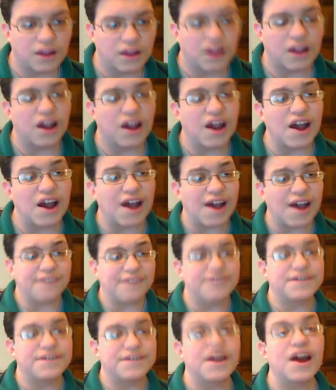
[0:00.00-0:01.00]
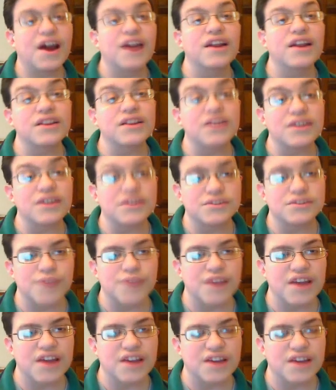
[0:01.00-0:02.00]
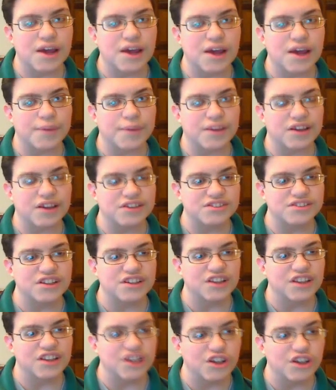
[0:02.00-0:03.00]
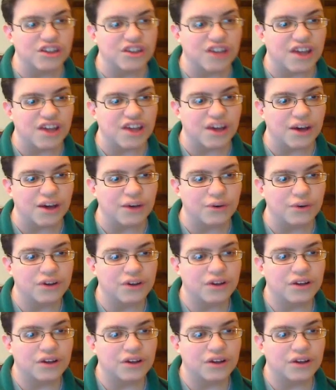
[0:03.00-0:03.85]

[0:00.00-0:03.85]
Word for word: Ah, finally, it's my time. I can see clearly now.